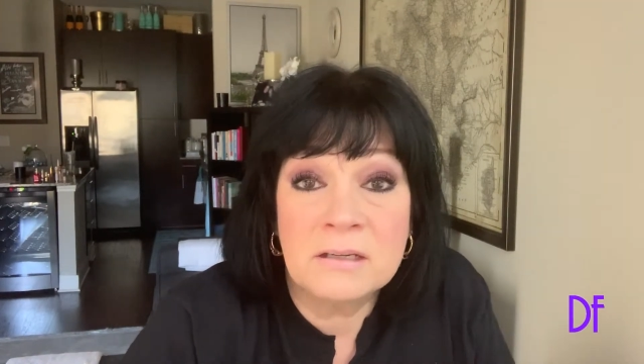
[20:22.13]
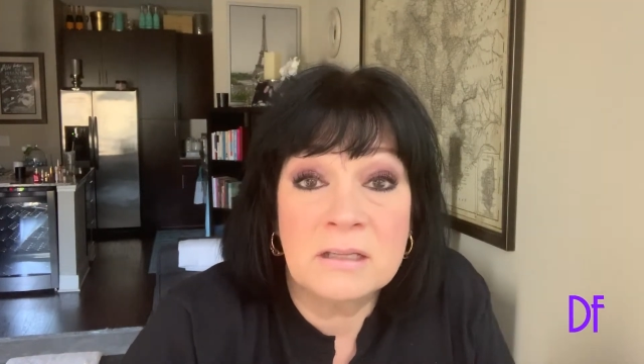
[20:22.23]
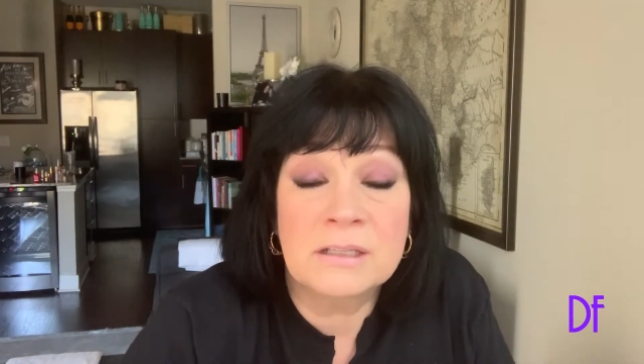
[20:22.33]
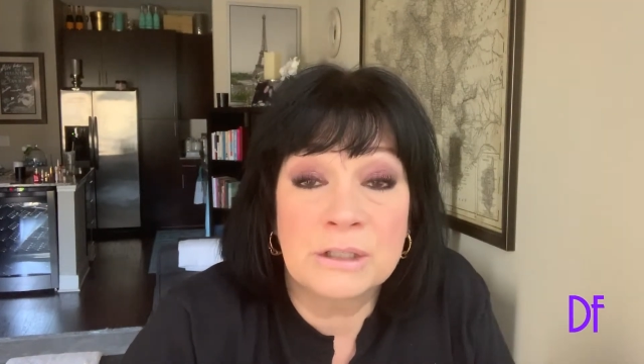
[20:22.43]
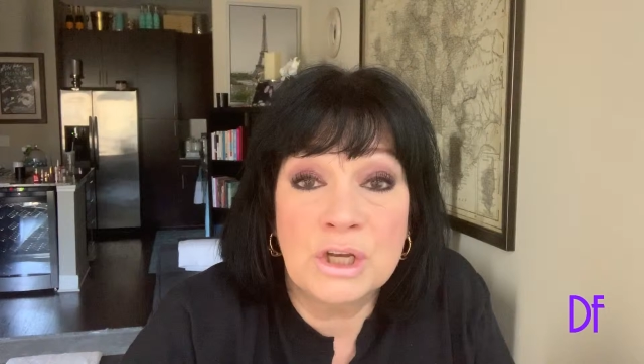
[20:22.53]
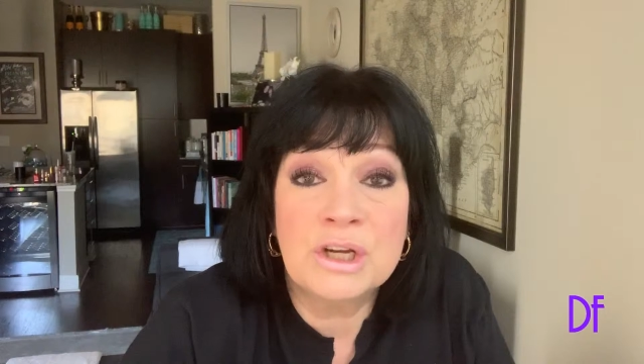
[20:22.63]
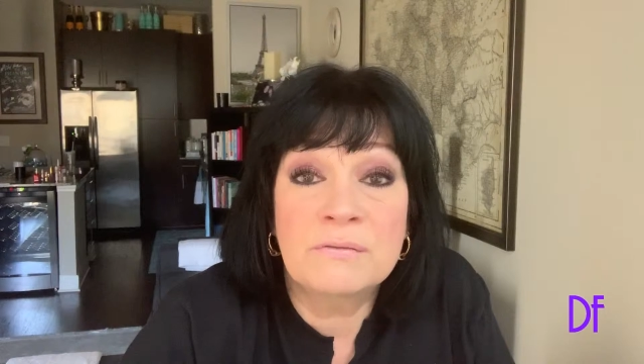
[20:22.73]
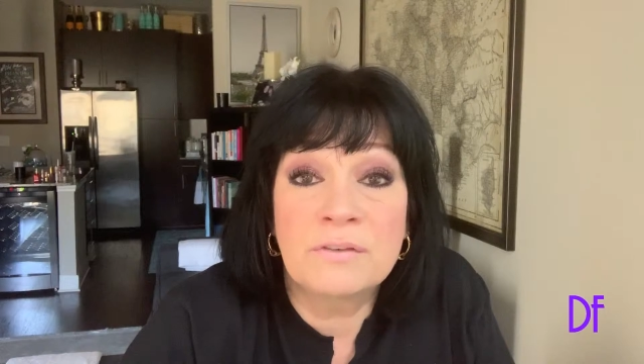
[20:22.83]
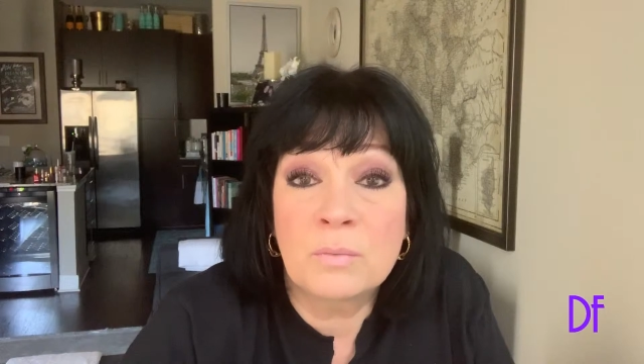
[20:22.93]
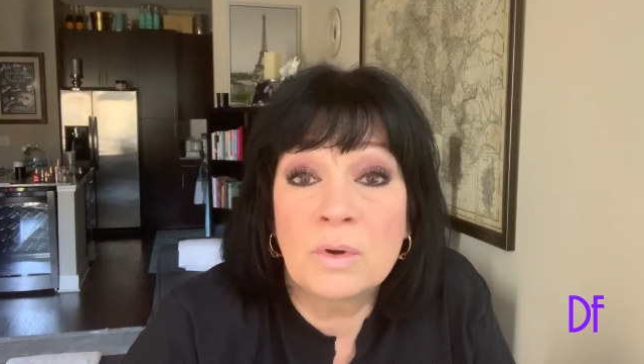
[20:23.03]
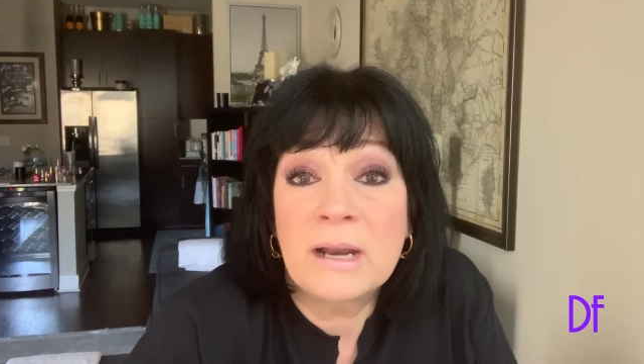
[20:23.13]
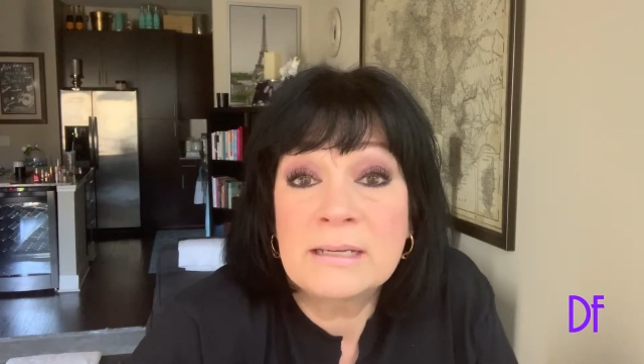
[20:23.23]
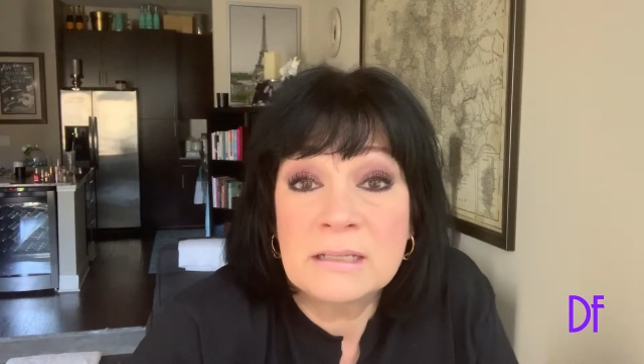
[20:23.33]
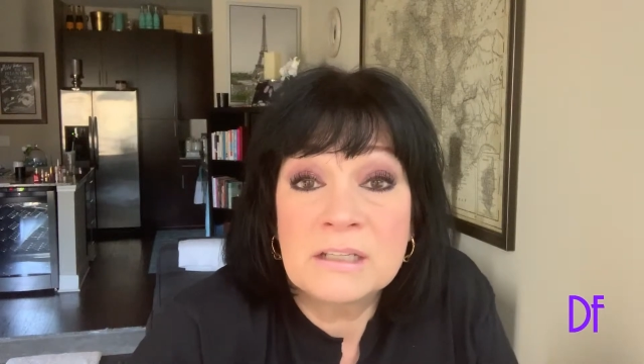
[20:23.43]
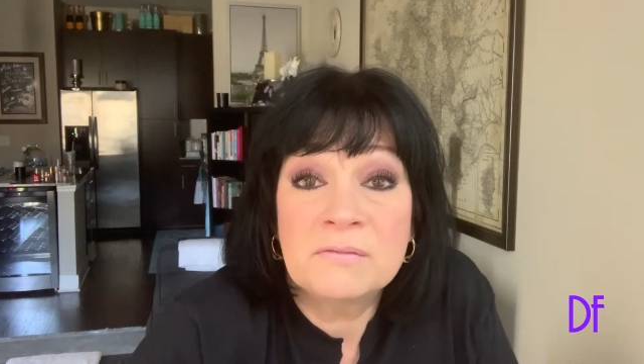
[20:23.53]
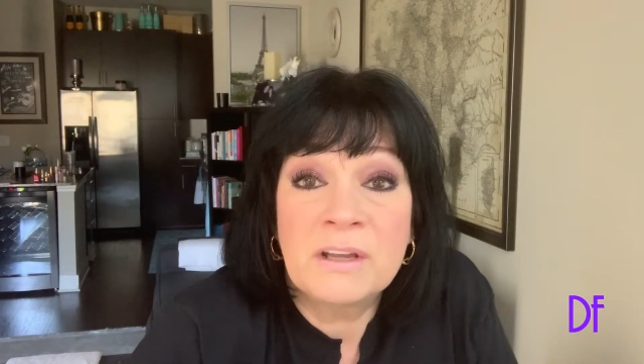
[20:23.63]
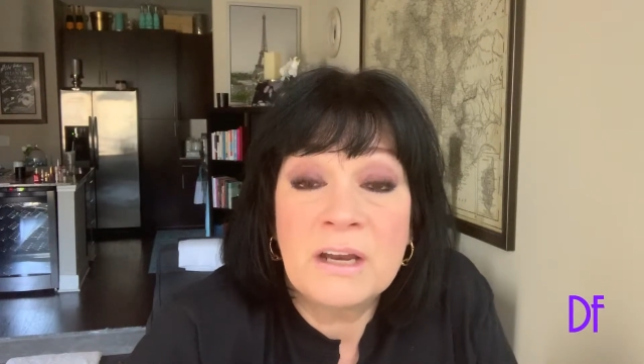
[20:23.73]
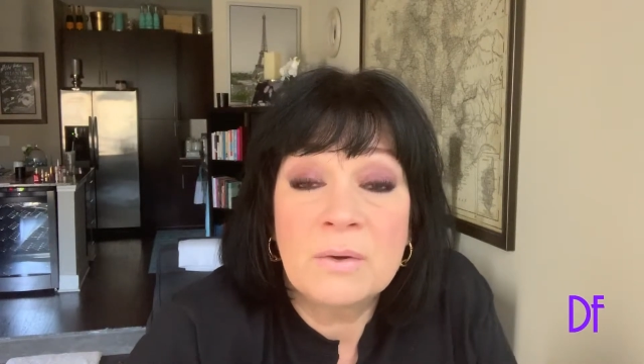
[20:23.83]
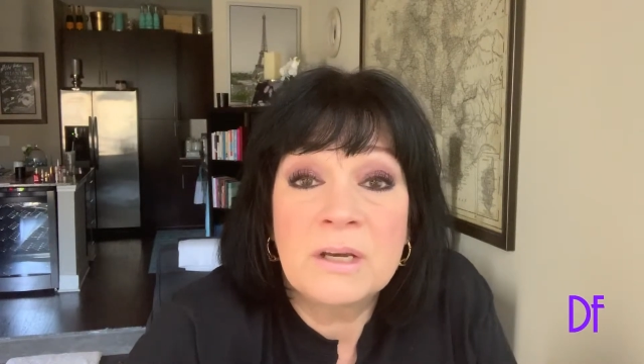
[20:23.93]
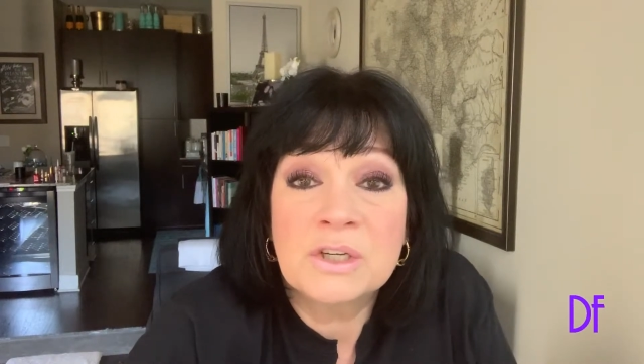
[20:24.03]
to this look from when I did this
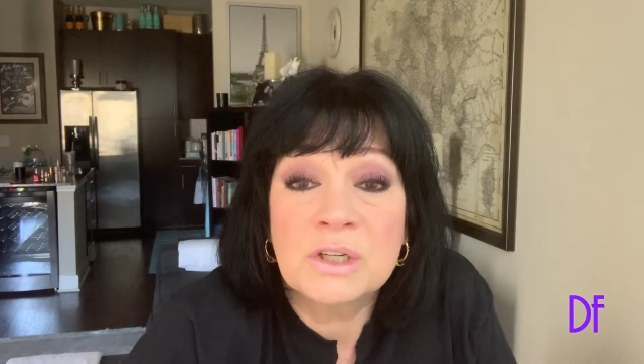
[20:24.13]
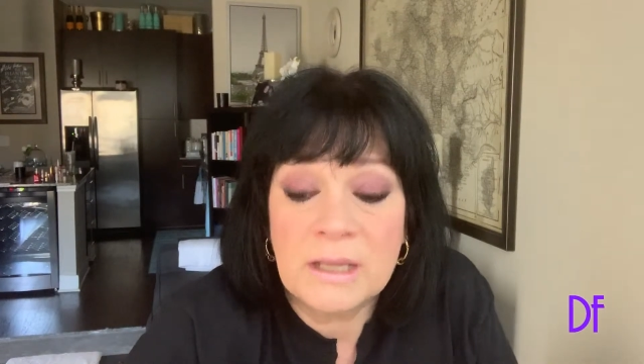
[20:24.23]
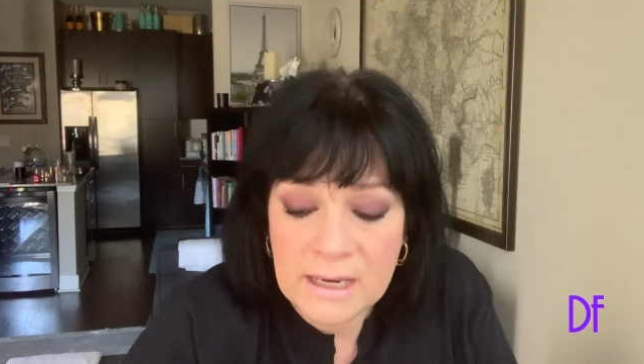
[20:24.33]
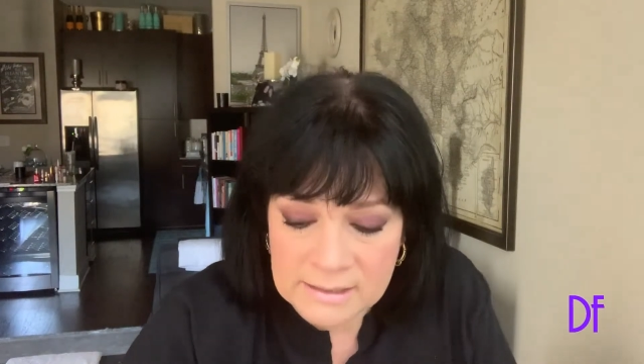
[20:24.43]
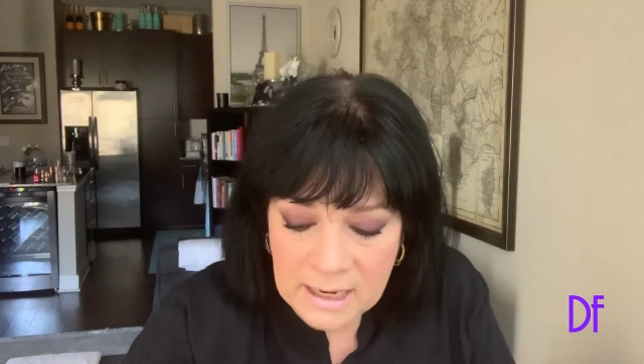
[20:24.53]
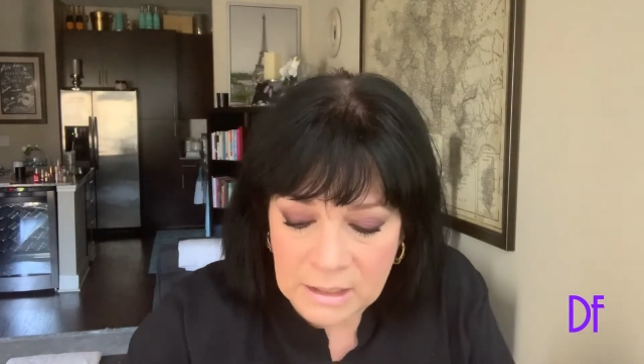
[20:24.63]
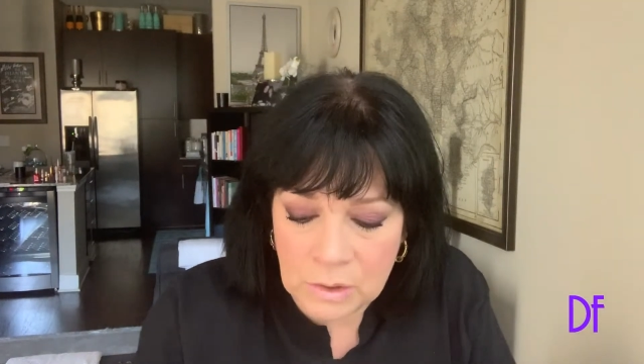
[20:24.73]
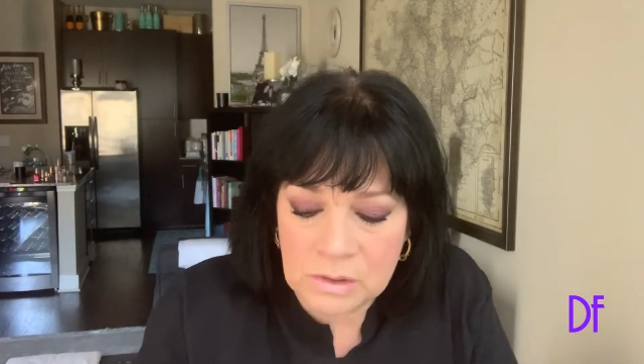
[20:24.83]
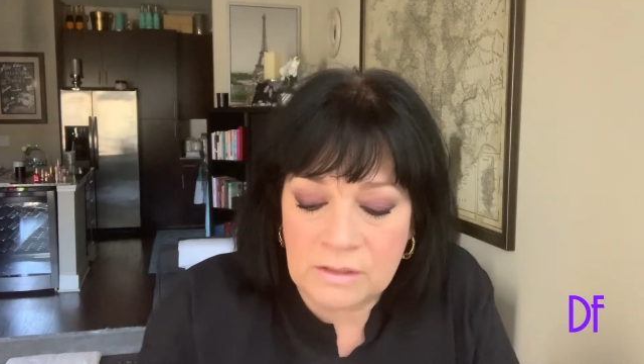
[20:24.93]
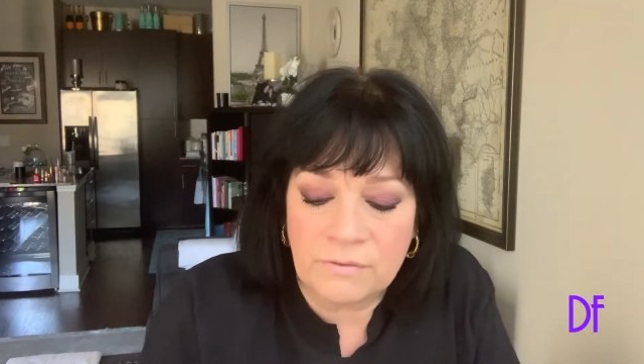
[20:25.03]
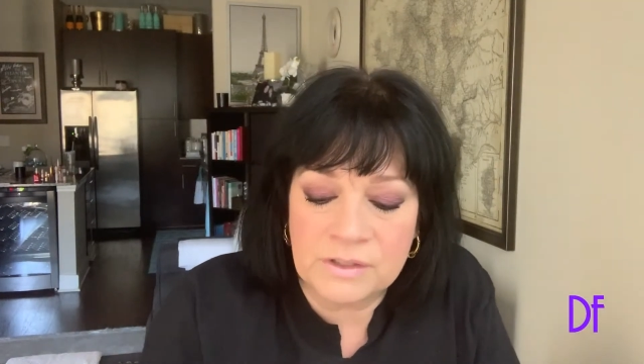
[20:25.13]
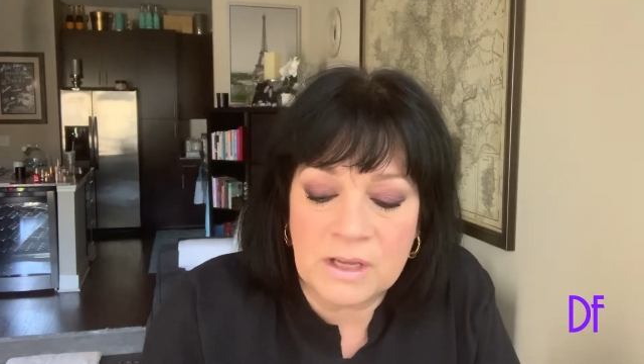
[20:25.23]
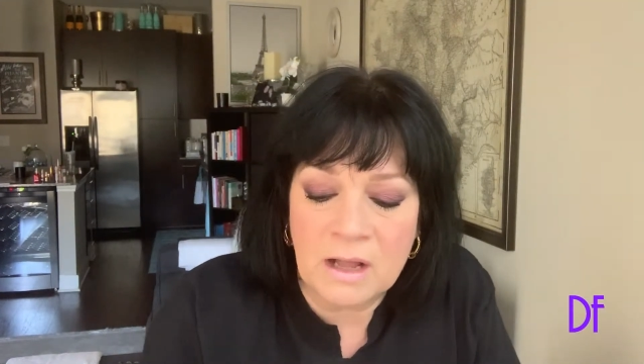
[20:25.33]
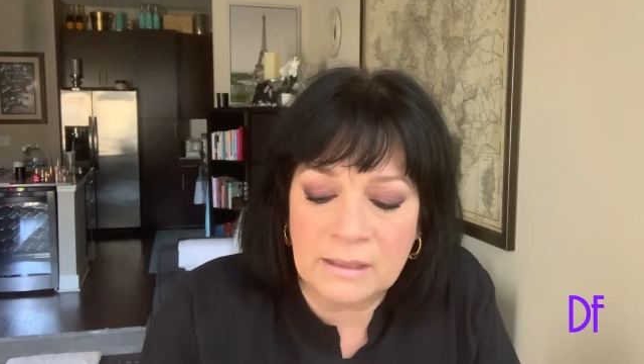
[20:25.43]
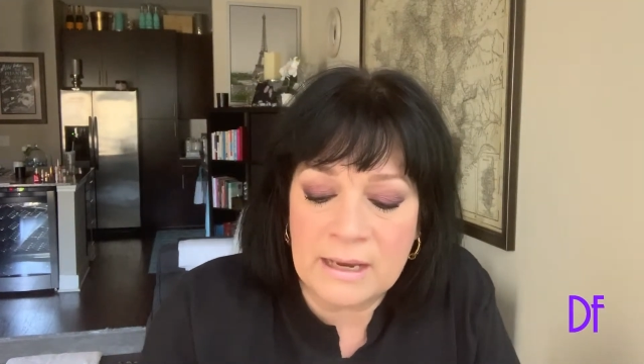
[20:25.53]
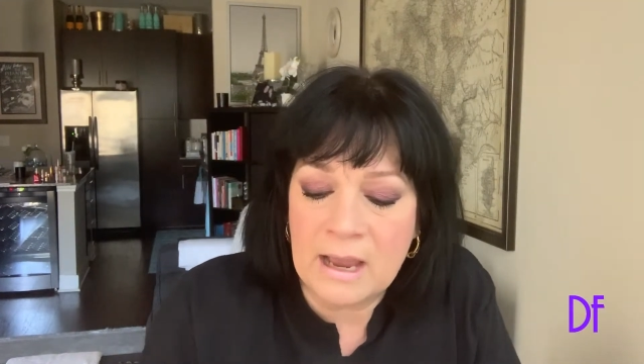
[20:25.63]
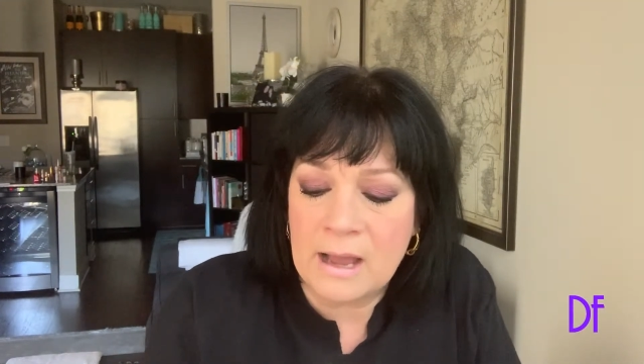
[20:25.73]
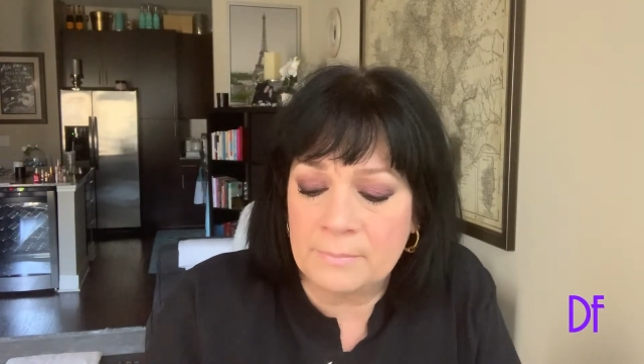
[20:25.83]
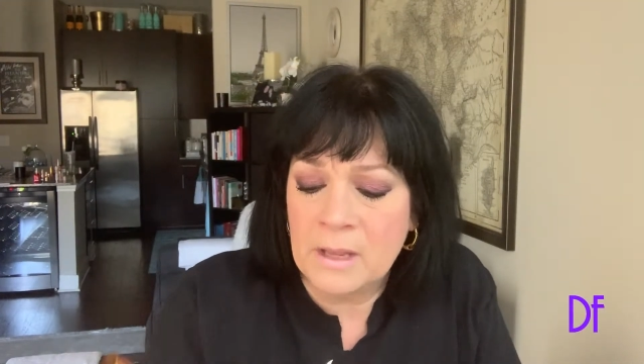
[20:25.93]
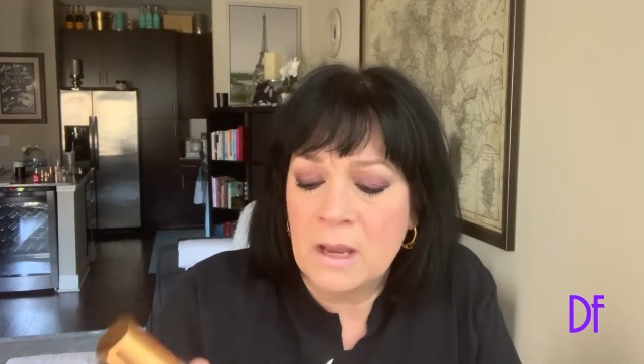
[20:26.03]
video initially is I used the Forsali,